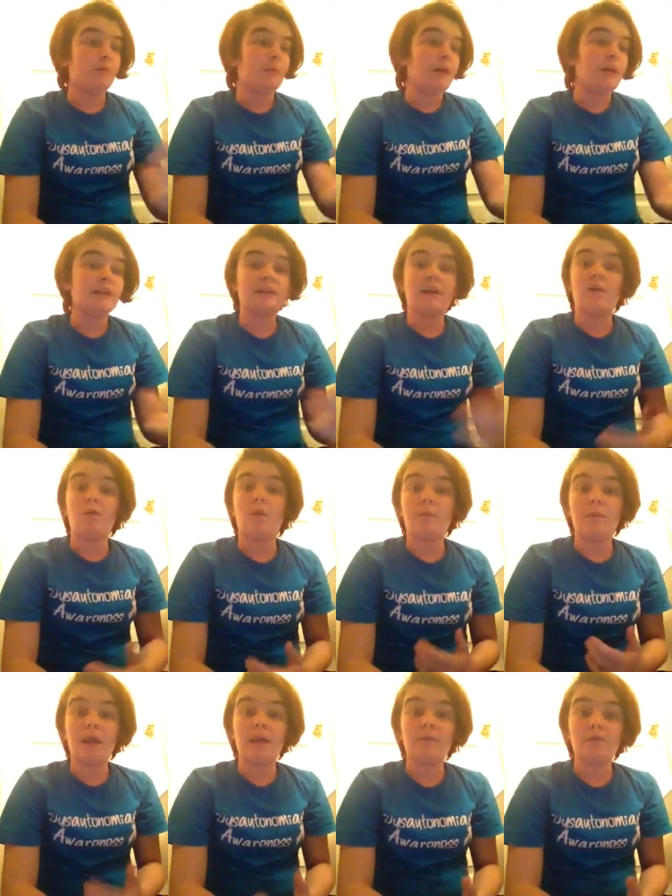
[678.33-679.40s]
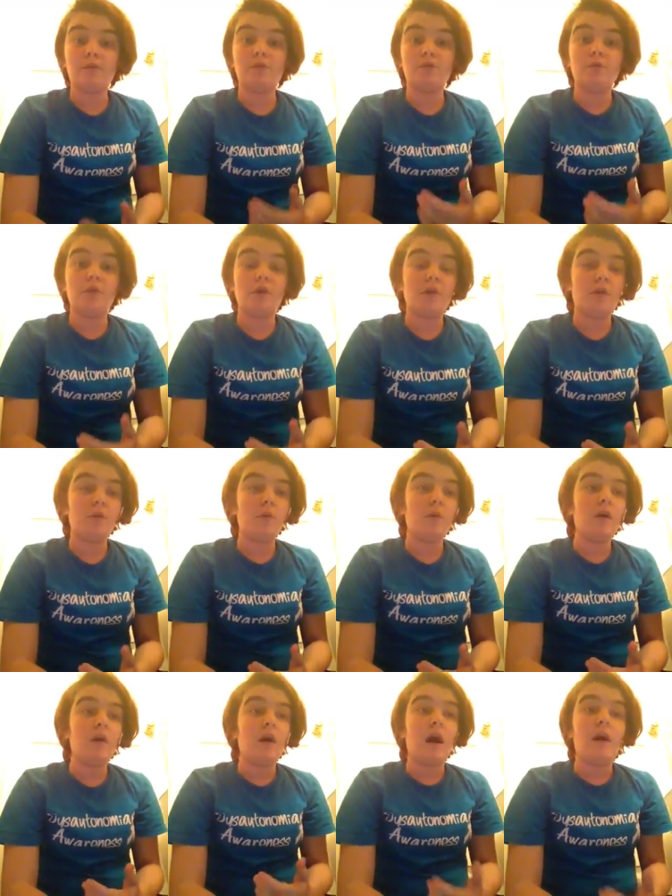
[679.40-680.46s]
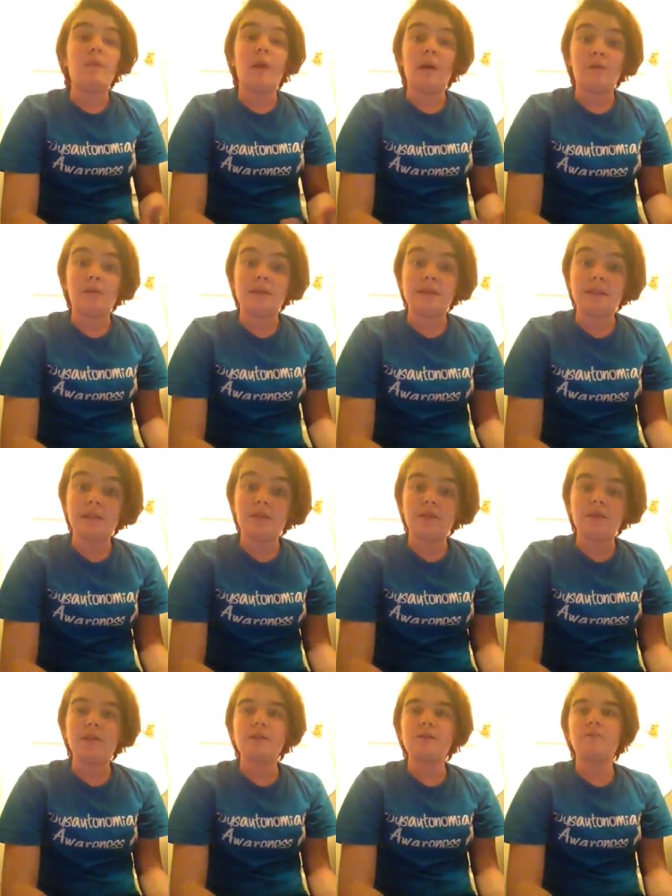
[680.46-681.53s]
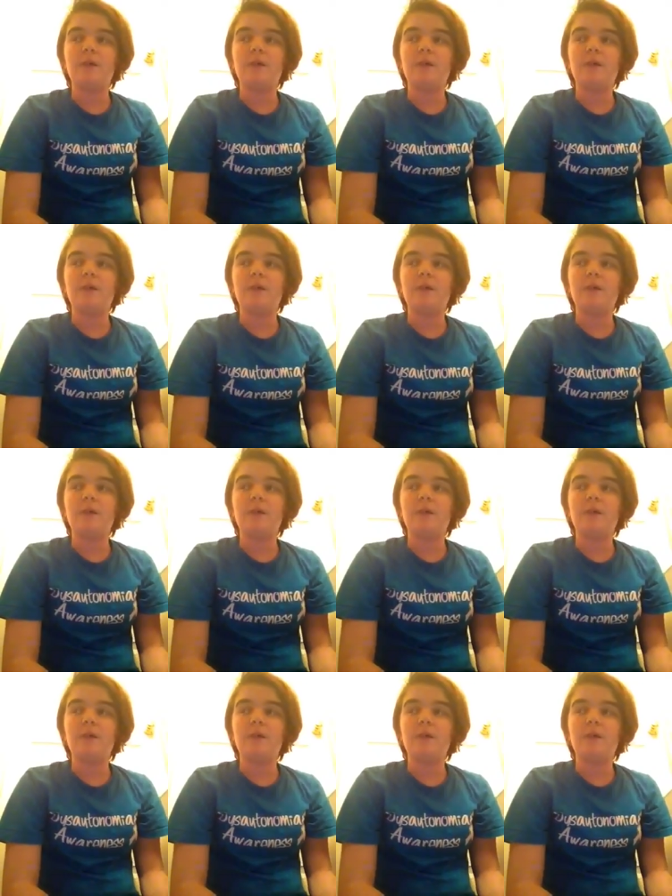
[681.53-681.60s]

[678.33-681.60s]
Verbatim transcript: because I want people to know about this illness,